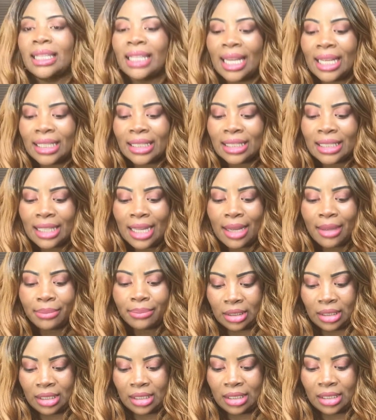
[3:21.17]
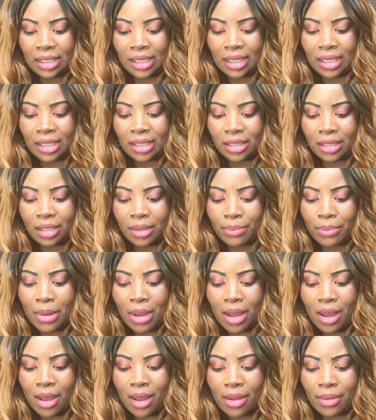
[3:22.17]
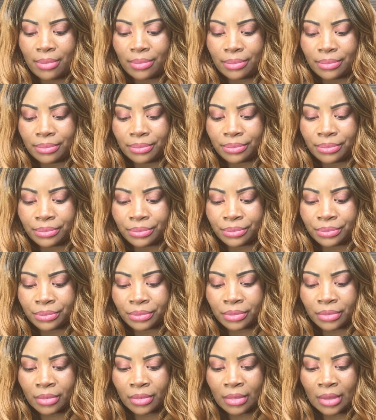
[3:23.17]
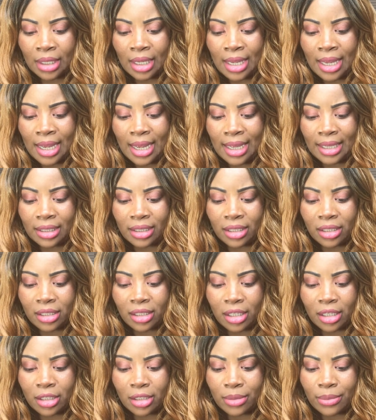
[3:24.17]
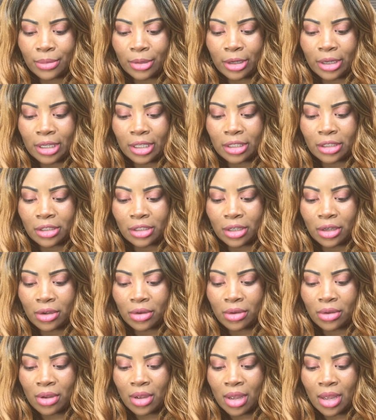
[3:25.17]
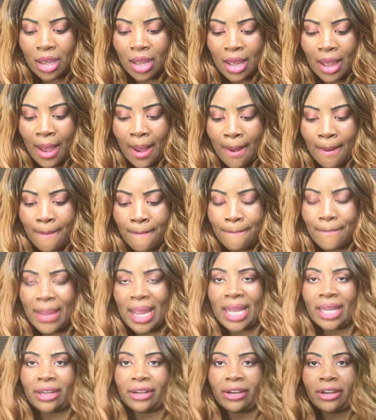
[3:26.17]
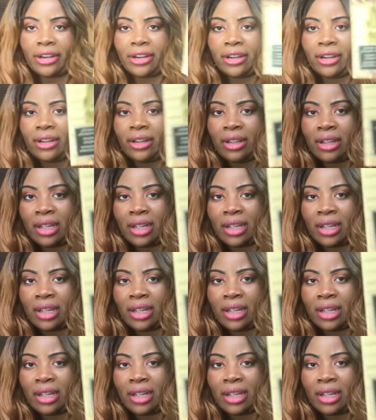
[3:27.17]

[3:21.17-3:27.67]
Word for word: Next up, this is the Balm, and this is Mary Jo Manor.